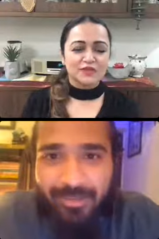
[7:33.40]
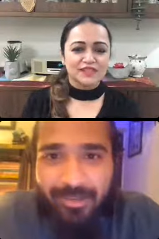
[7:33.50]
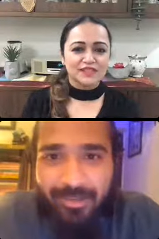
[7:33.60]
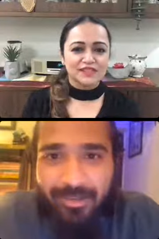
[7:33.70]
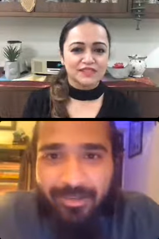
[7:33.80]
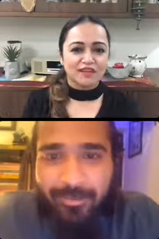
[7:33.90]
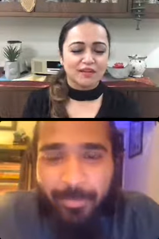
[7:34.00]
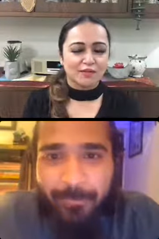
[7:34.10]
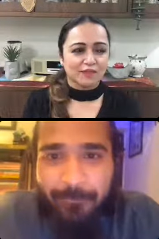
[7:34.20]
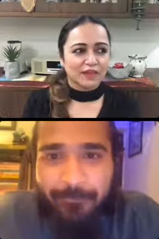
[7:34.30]
Speaker 1: was this
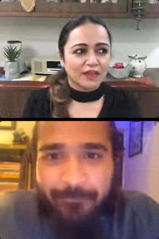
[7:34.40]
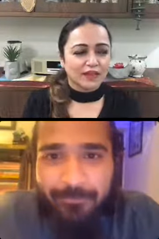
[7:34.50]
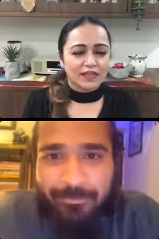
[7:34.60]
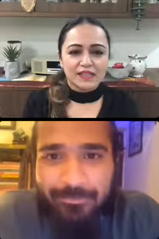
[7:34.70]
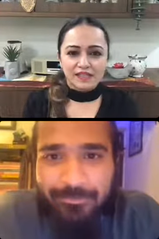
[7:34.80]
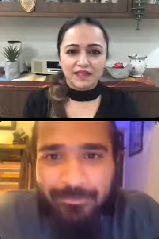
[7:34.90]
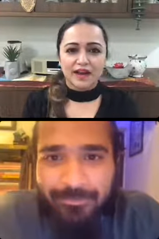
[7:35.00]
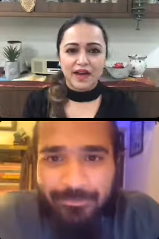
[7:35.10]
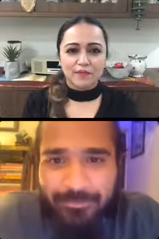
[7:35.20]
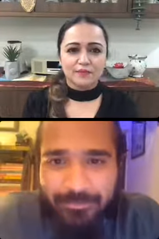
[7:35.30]
uh,
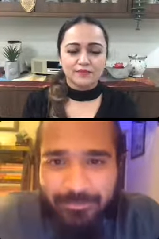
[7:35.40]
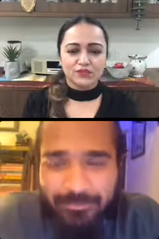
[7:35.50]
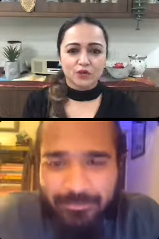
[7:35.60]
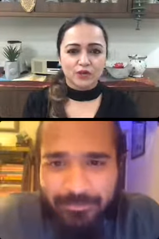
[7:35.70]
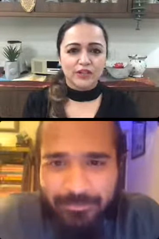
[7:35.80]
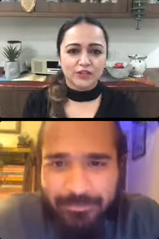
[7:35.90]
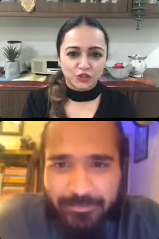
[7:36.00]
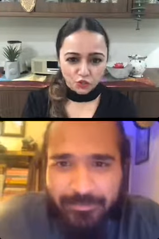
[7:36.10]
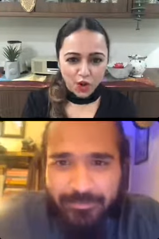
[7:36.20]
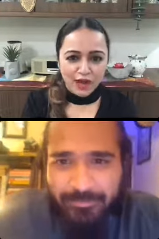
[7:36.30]
Instagram story that
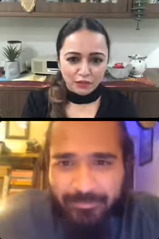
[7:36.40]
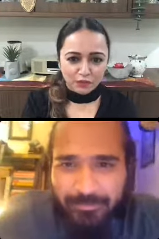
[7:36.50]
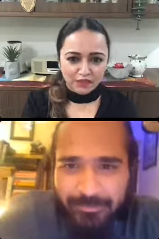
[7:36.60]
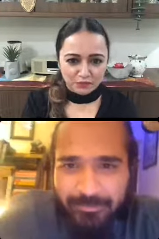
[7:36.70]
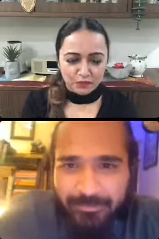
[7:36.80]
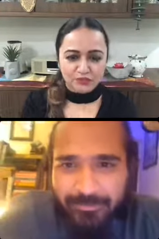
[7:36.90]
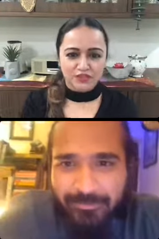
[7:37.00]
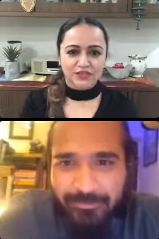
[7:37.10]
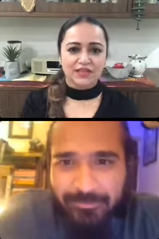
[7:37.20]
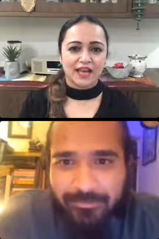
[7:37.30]
you had only
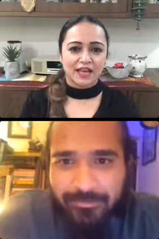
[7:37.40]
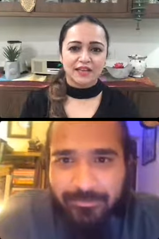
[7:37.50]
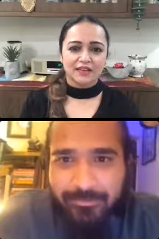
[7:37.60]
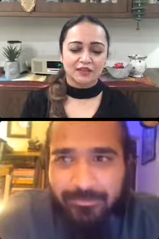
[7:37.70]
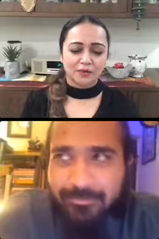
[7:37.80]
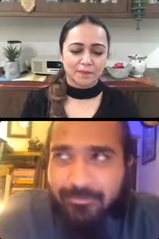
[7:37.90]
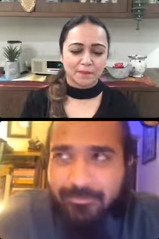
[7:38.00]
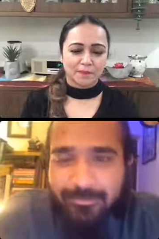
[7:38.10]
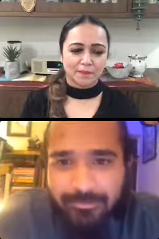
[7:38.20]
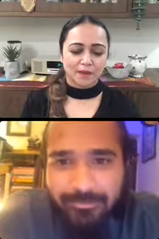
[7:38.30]
posted, and um,
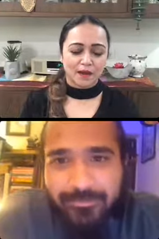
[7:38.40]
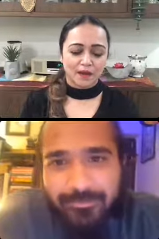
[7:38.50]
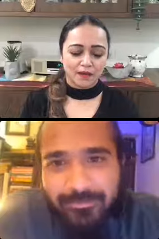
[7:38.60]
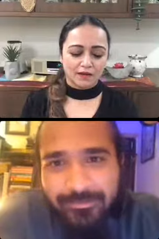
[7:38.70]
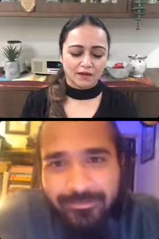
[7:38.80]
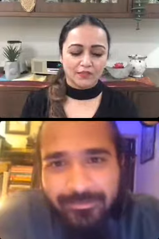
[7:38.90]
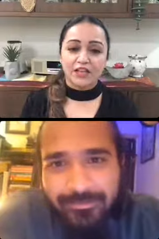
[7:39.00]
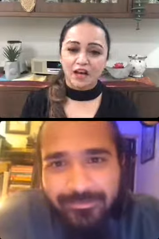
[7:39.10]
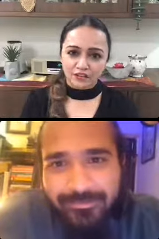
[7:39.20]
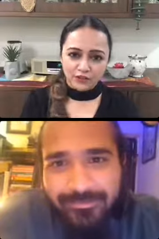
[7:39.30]
uh,
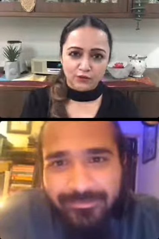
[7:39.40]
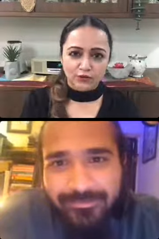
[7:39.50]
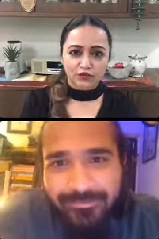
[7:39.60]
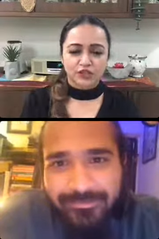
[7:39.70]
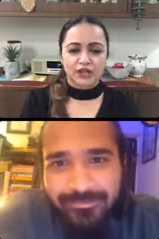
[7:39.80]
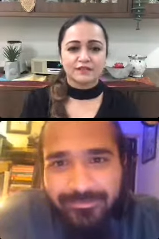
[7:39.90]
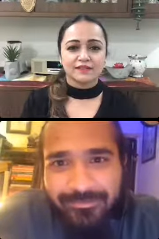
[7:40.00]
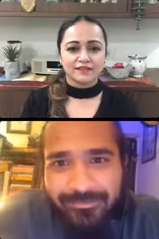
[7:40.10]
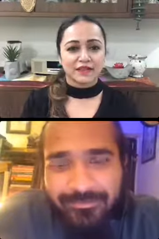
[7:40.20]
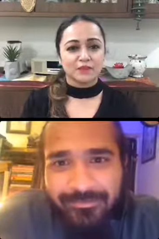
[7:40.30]
Vedant had also shared the
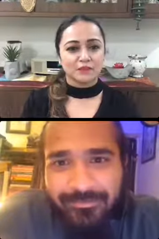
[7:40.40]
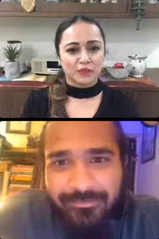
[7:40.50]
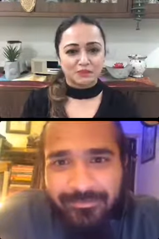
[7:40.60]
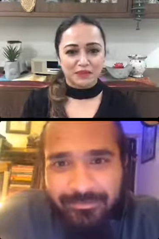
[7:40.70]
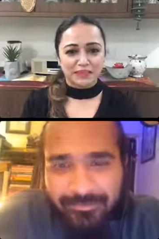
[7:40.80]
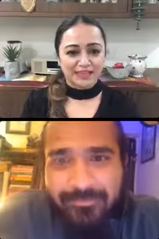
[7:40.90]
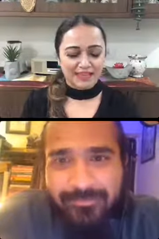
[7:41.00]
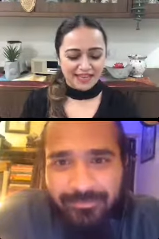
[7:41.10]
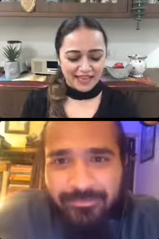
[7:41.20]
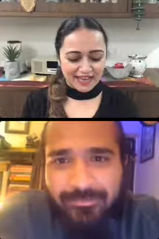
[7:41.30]
same with me.
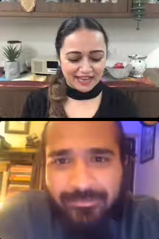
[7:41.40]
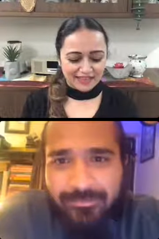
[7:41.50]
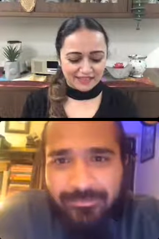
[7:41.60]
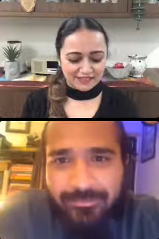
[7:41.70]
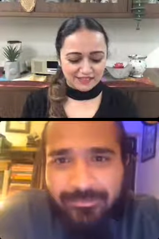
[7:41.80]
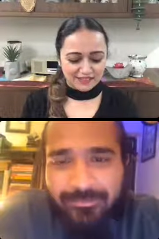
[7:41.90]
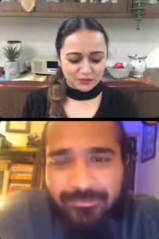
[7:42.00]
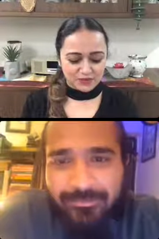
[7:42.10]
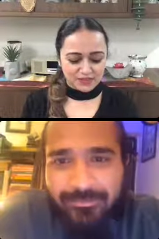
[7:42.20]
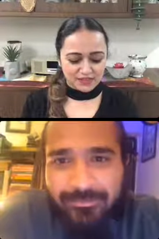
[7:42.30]
And uh, it
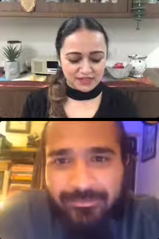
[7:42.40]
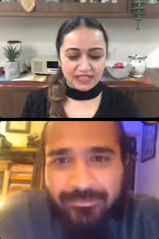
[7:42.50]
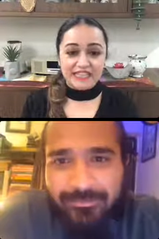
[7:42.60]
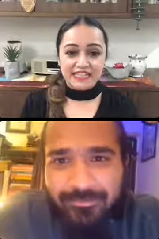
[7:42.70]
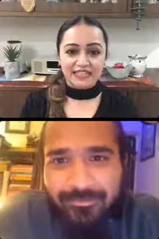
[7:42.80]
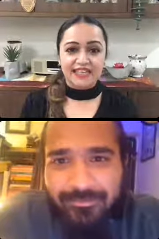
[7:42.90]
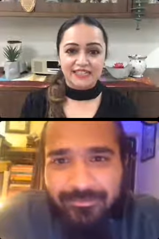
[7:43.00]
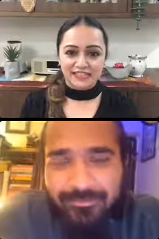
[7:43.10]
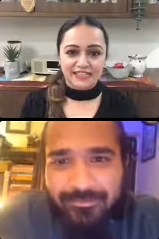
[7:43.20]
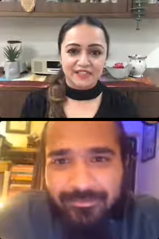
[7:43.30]
was this India
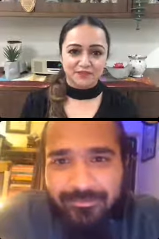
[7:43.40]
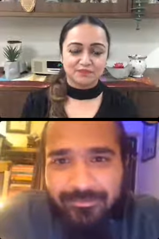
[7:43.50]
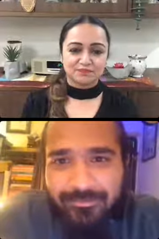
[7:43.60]
Gate scene